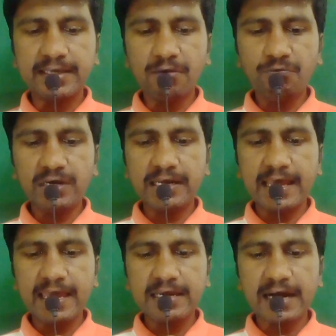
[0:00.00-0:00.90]
Every
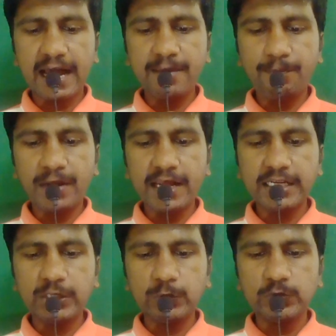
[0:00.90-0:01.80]
day I pray
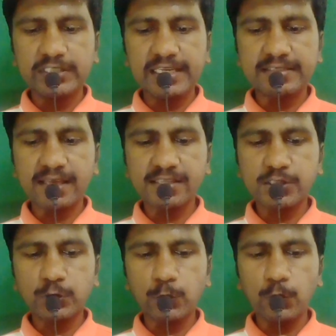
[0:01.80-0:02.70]
to
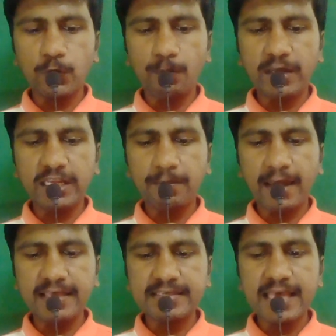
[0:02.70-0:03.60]
Jesus to
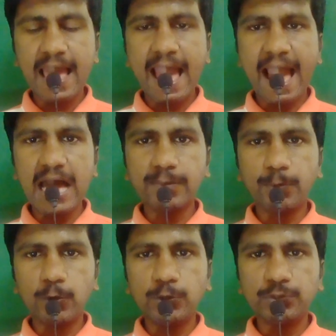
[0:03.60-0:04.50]
minimize air
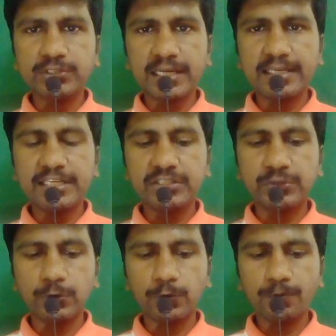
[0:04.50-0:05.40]
pollution
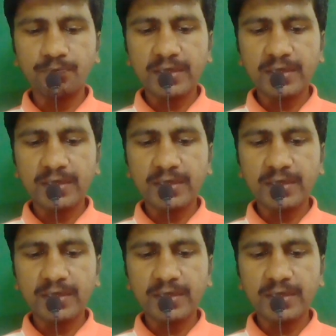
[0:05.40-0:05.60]
issue.